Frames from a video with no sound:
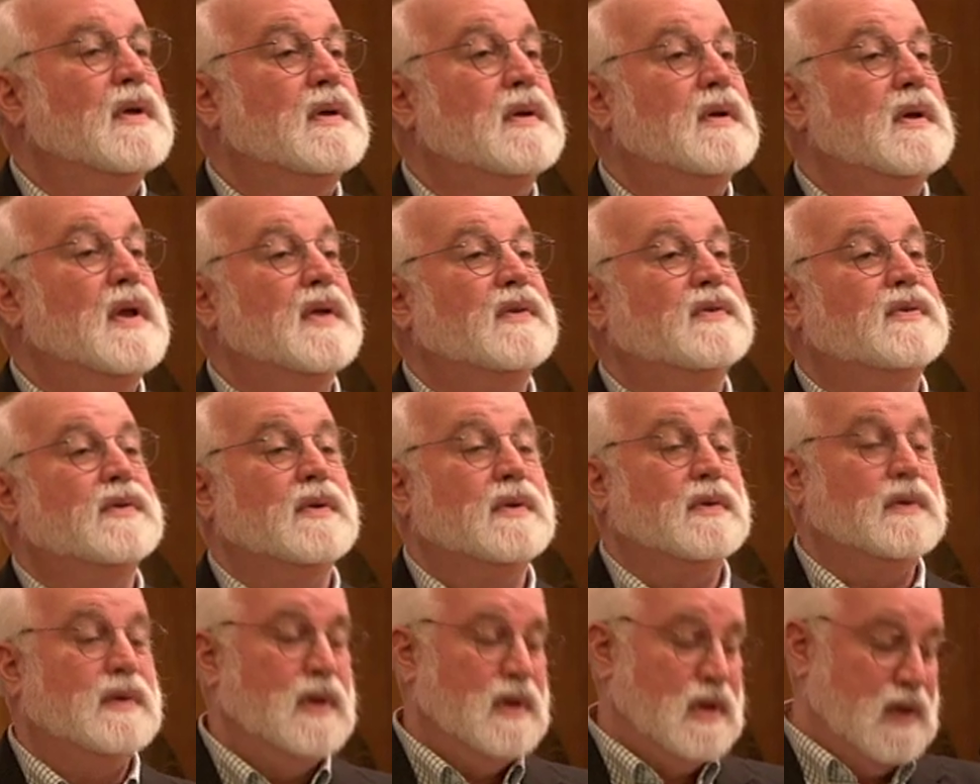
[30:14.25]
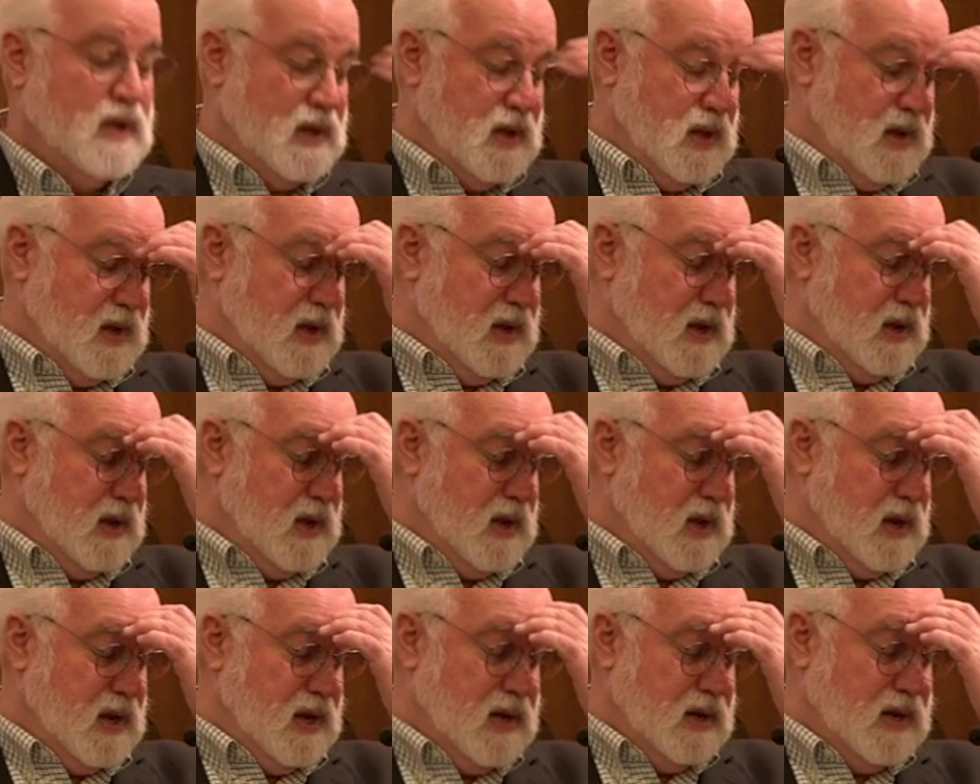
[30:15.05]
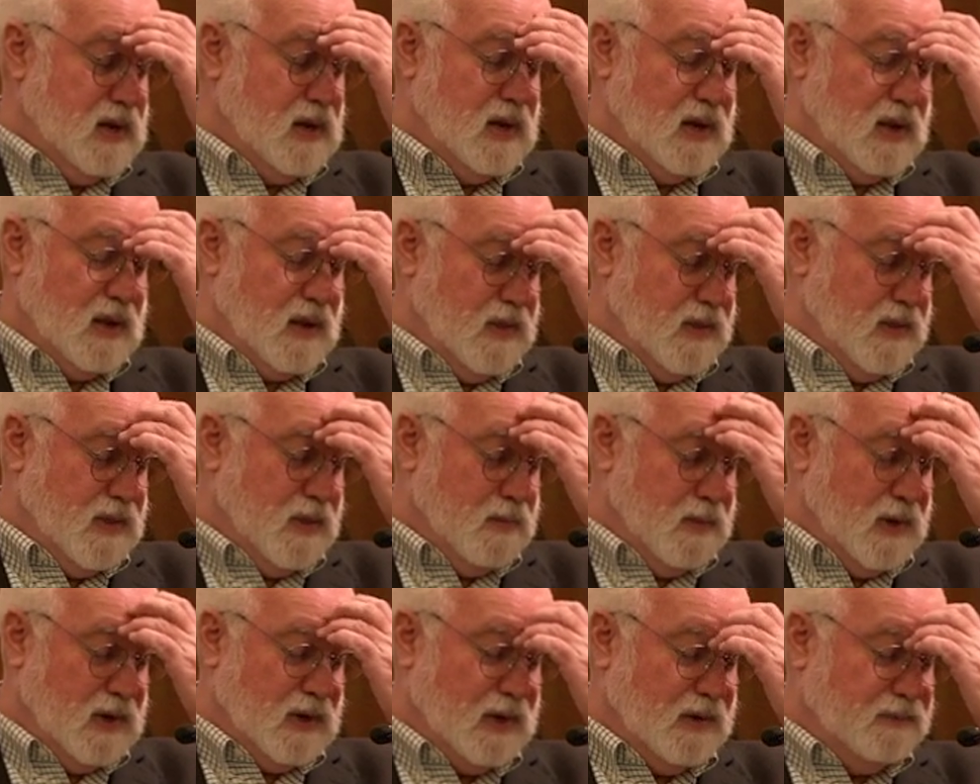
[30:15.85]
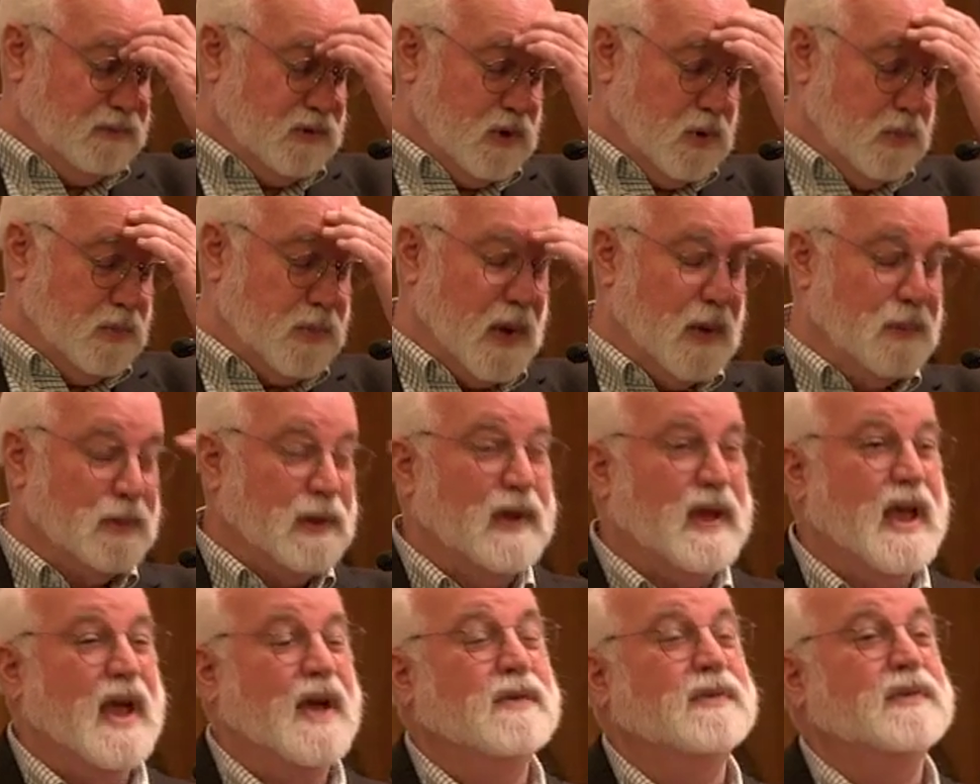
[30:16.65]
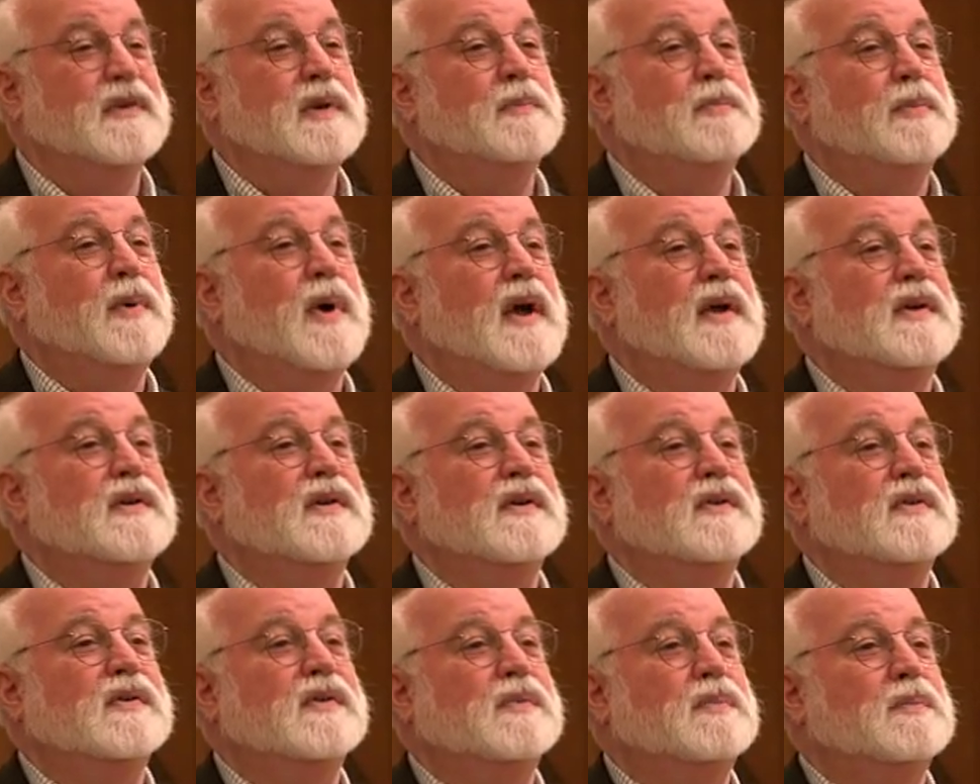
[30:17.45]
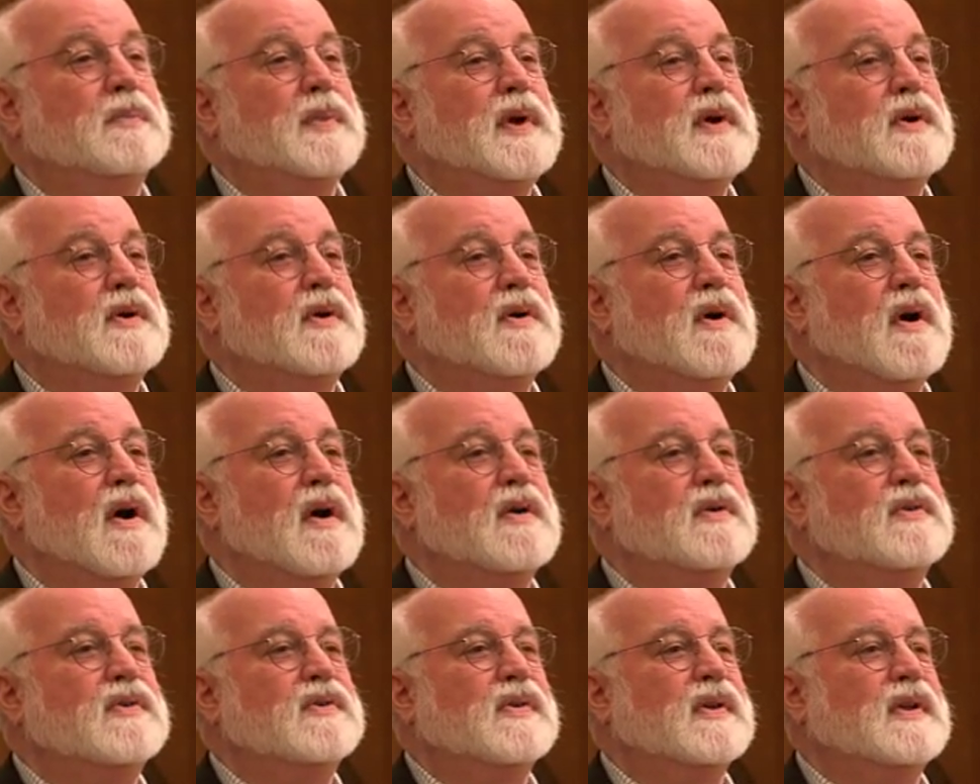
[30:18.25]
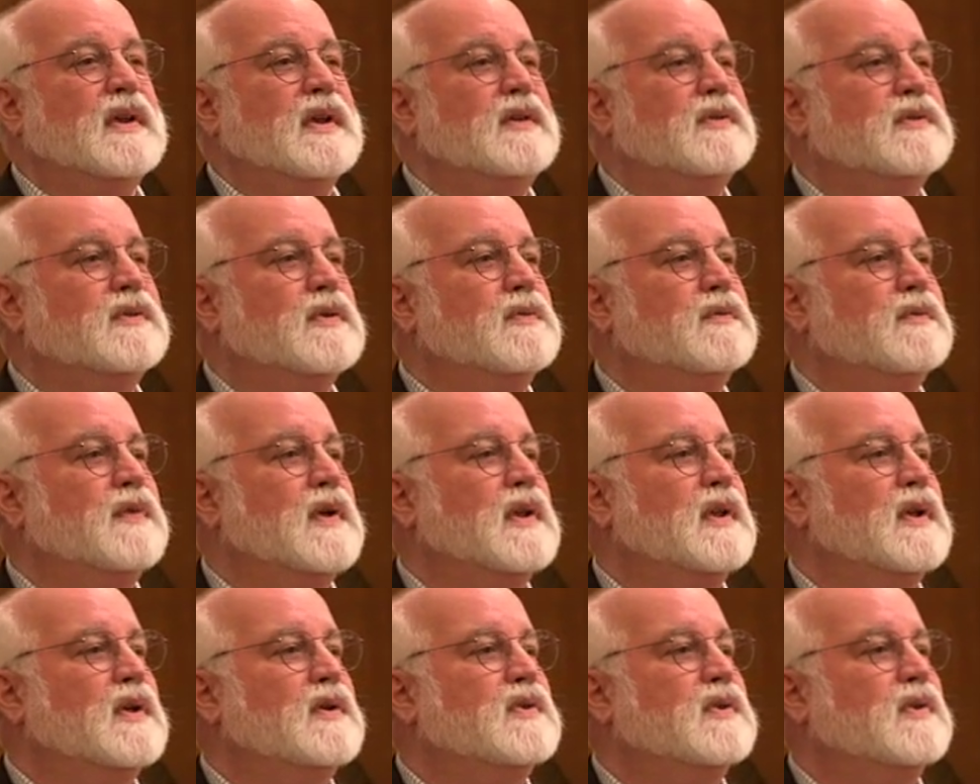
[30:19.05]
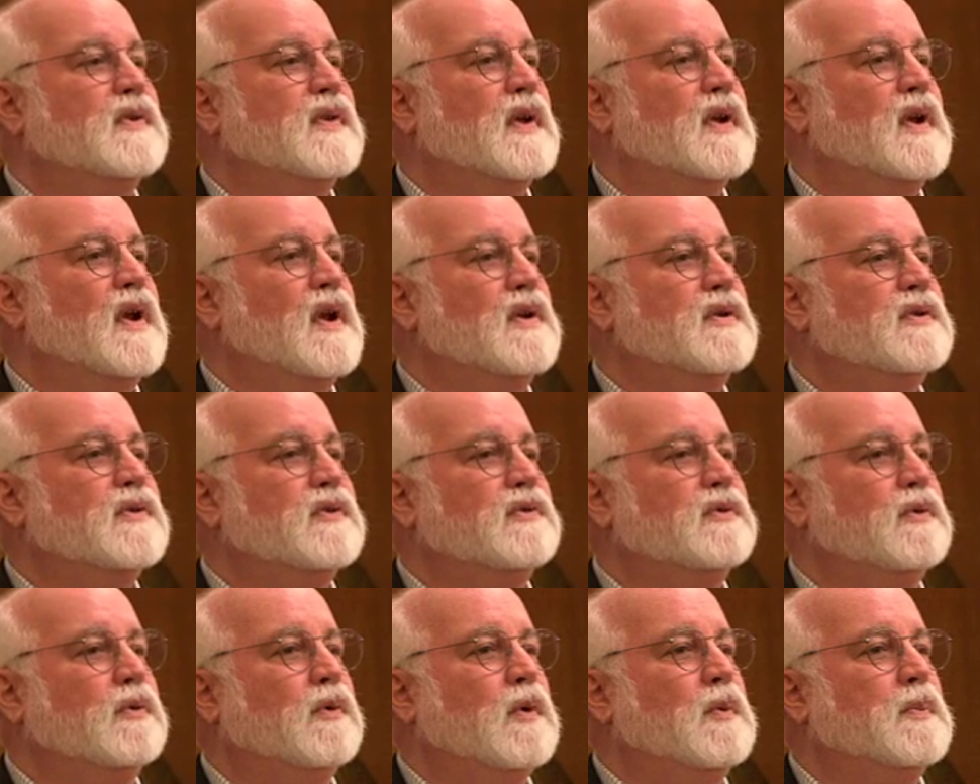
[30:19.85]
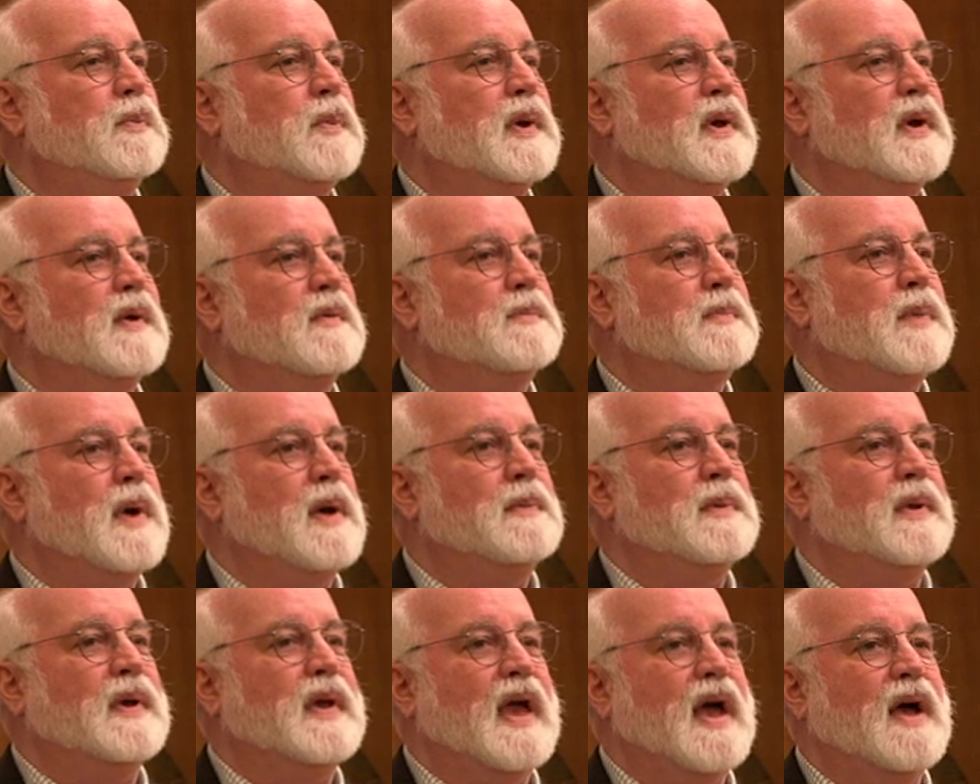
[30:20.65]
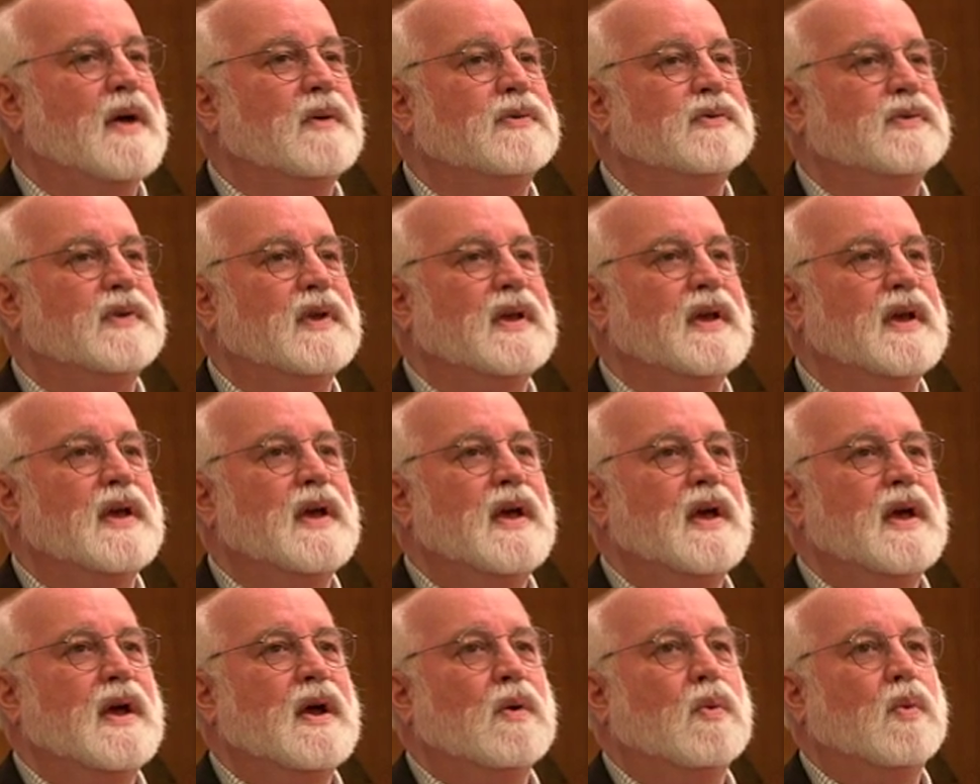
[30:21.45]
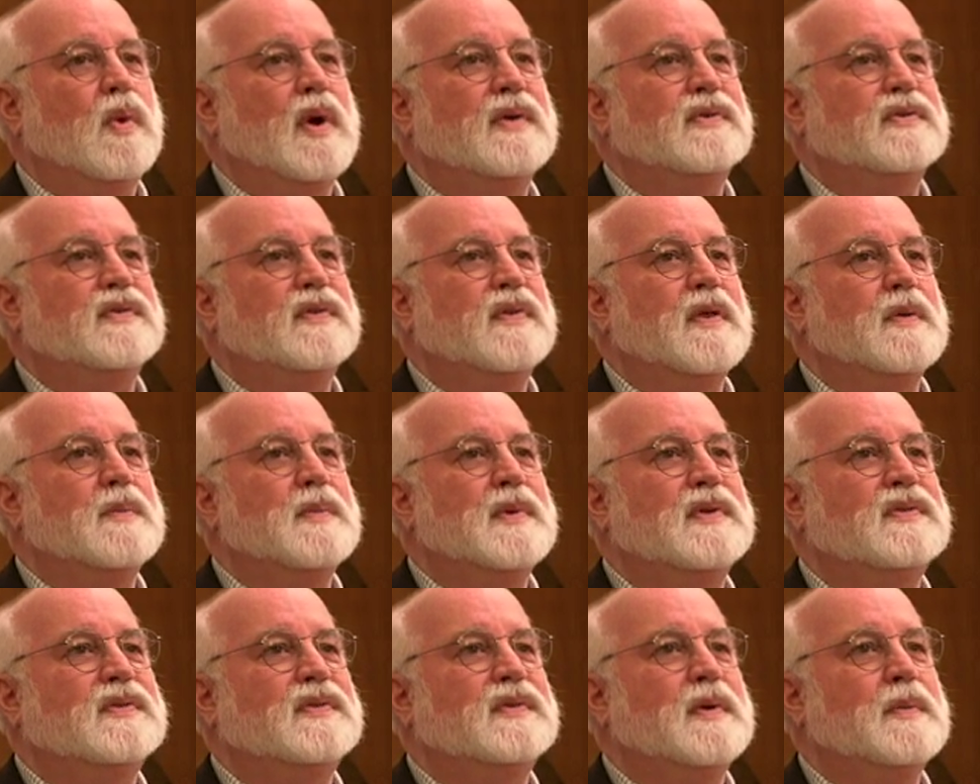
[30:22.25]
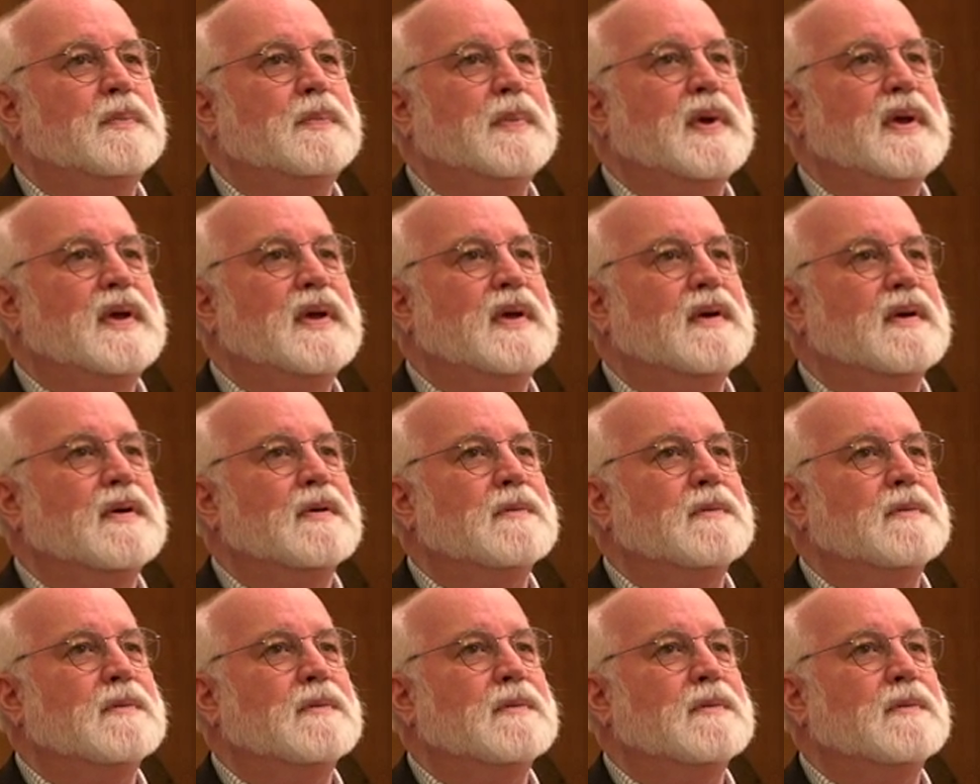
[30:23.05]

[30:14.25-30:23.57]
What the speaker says: nestled in the middle of two public housing projects, Pico Gardens, Aliso Village, the largest grouping of public housing west of the Mississippi.